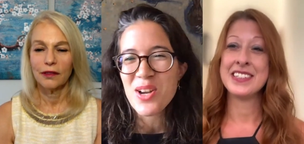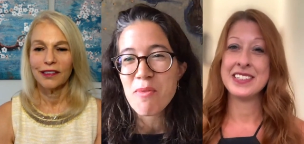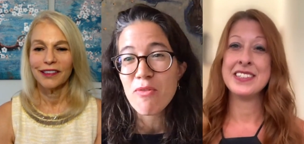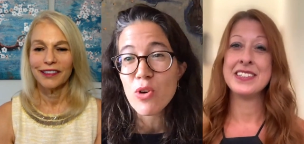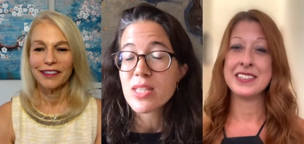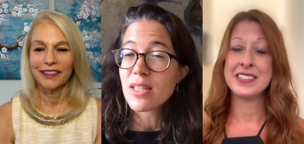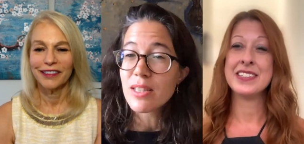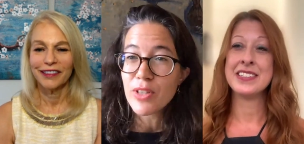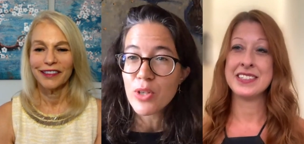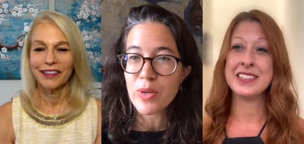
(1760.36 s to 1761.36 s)
Speaker 1: talking before,
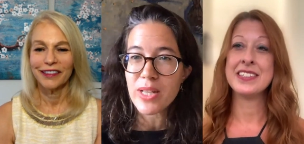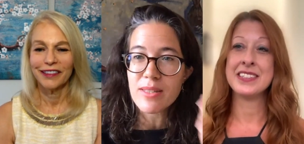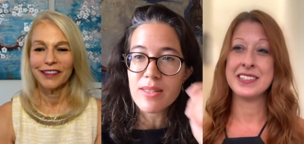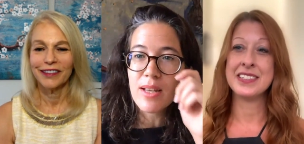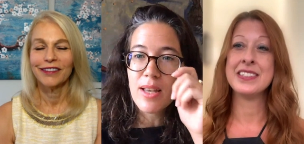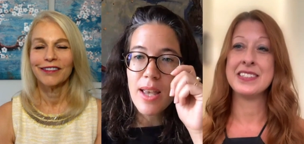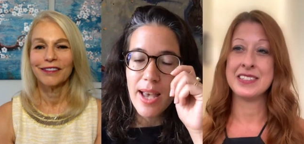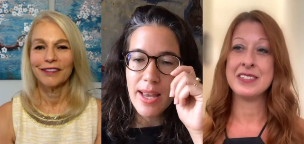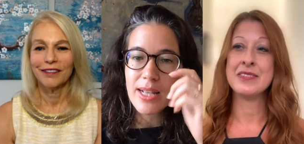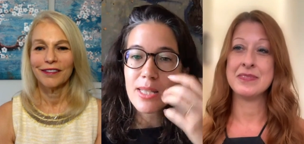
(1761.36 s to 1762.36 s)
still live in Greece,
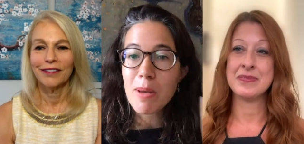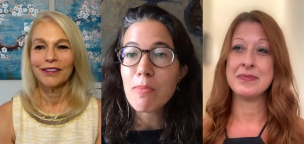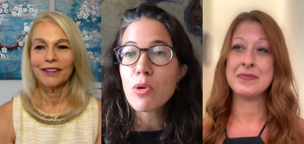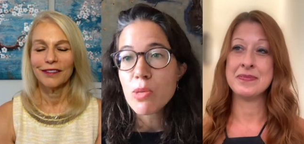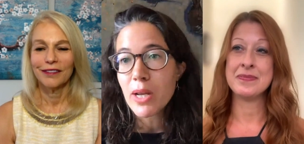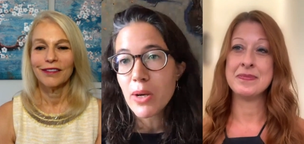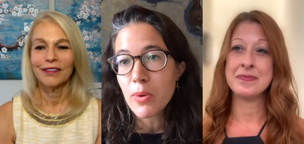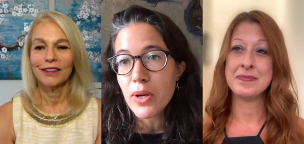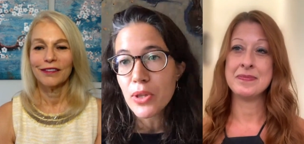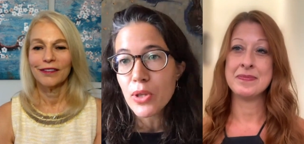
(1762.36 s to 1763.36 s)
and I spent most of my
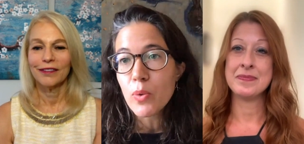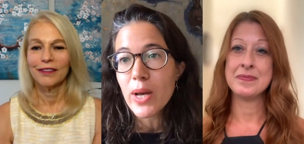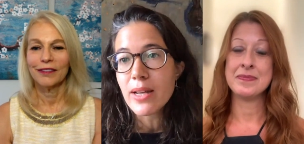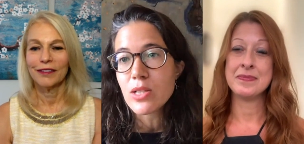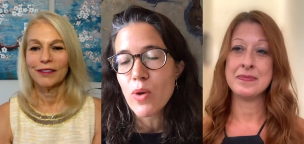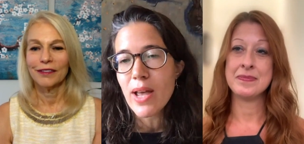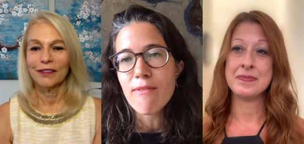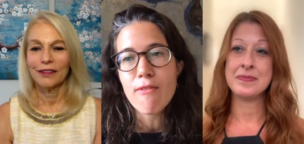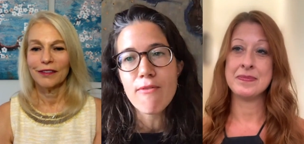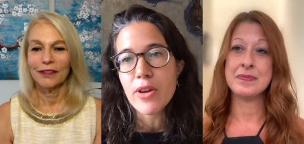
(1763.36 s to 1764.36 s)
career at the UN, so I
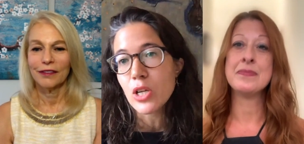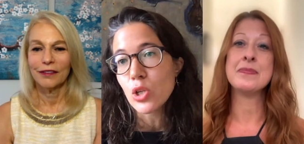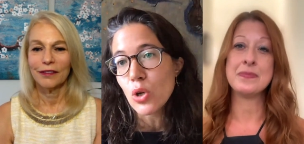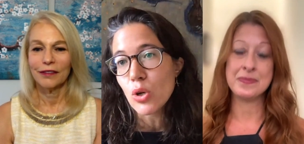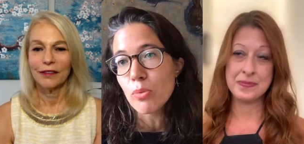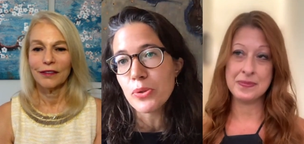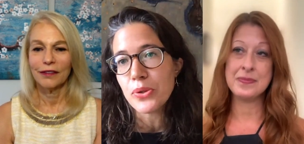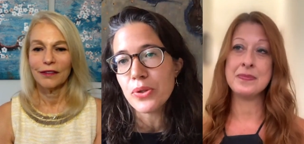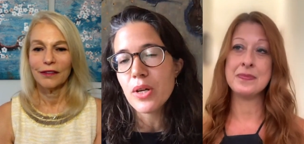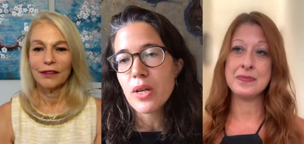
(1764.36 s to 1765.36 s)
have a very
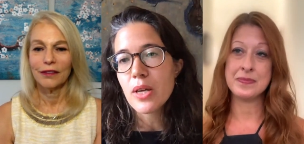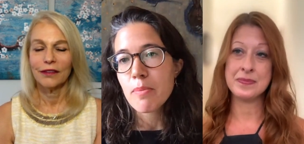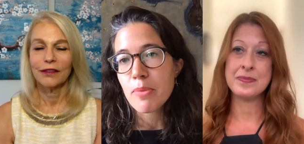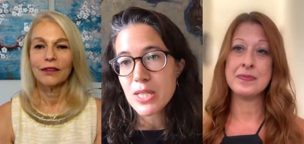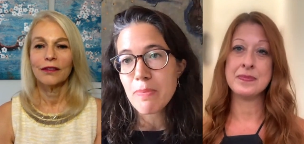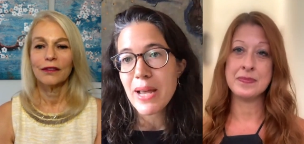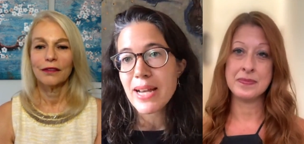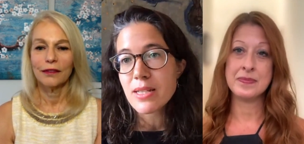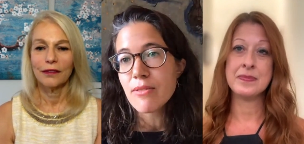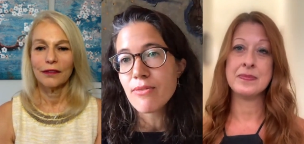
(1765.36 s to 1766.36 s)
global
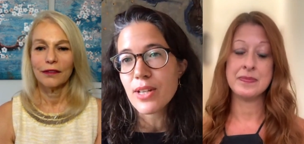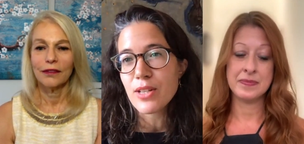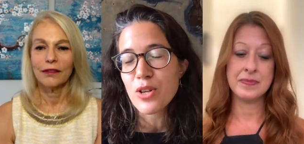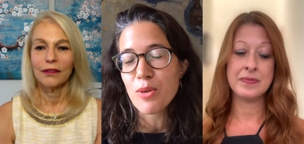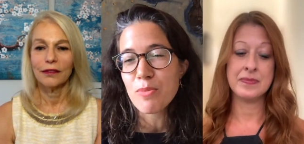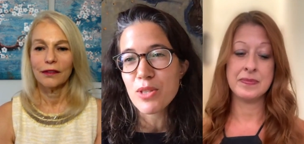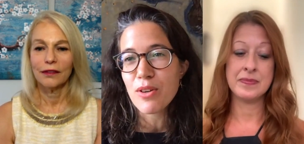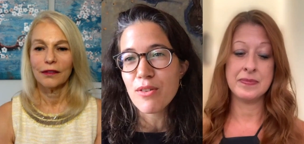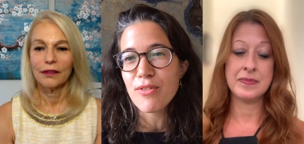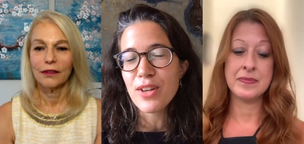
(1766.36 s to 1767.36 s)
perspective in terms
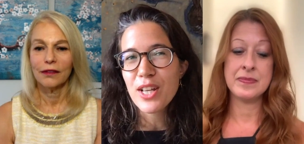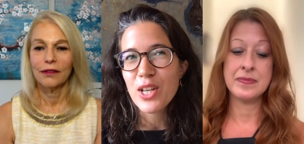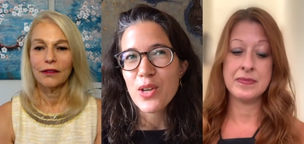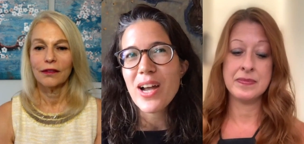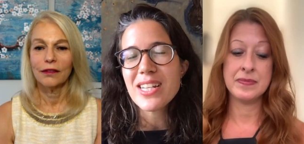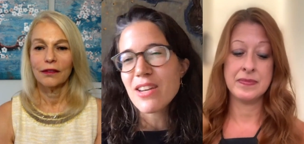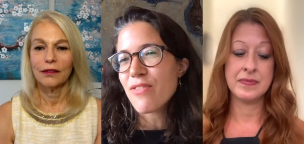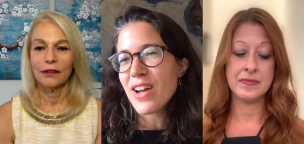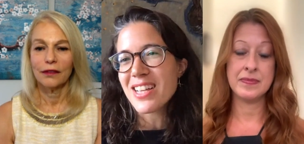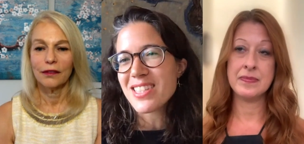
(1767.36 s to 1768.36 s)
of you know I
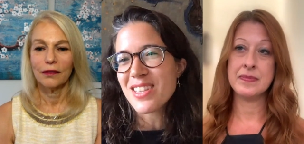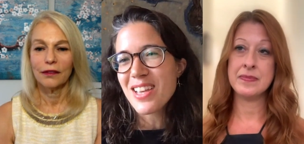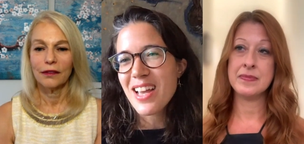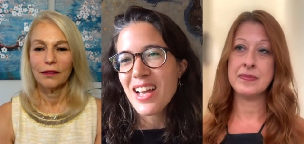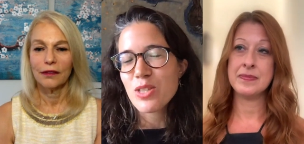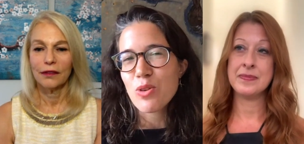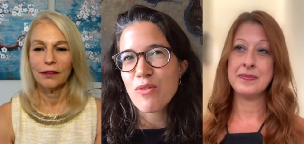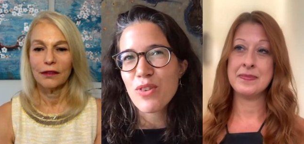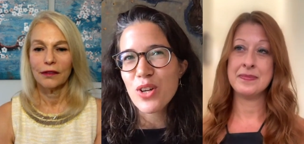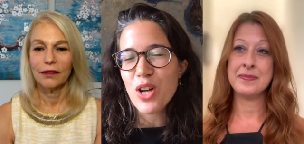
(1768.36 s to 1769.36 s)
identify as a
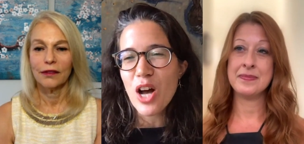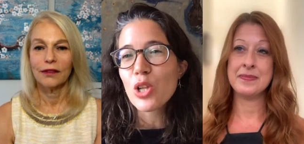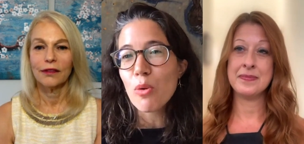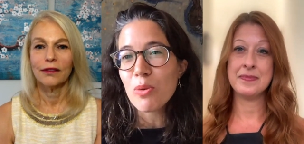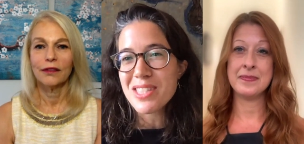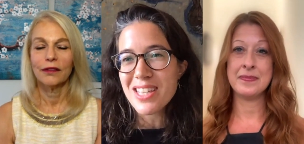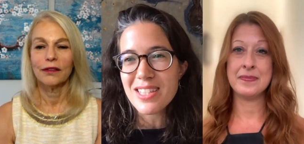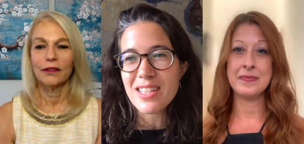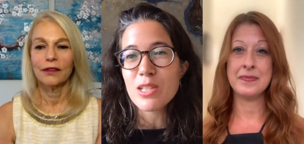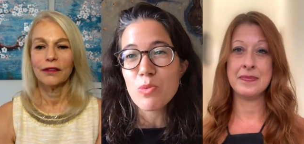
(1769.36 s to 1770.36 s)
sort of a, a global
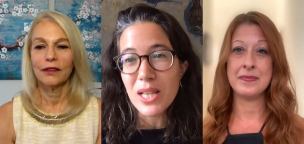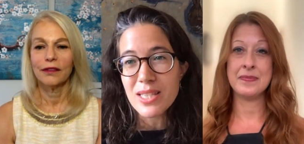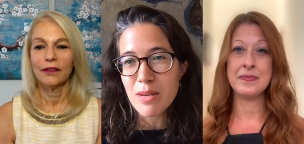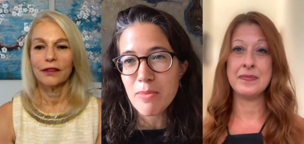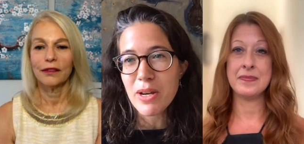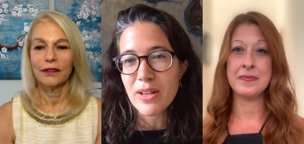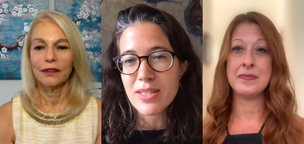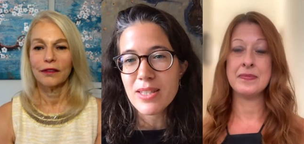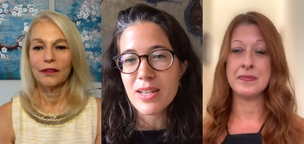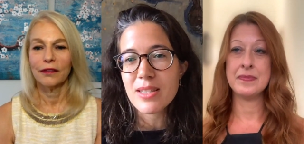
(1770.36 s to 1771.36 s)
citizen as well as an
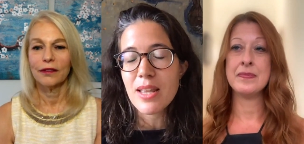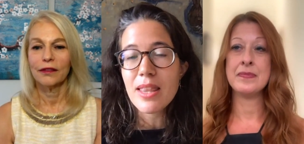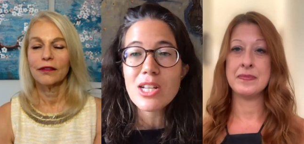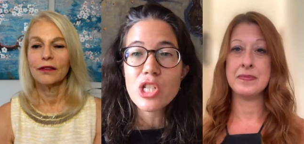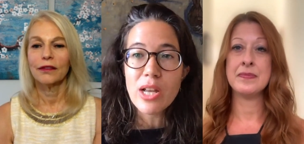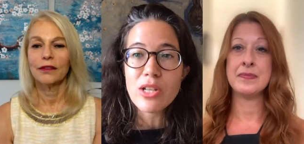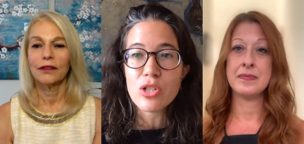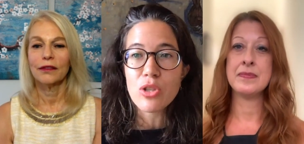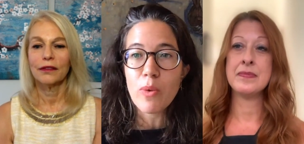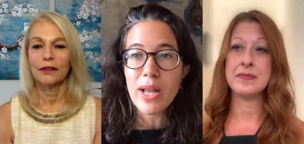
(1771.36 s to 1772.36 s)
American citizen, and that changes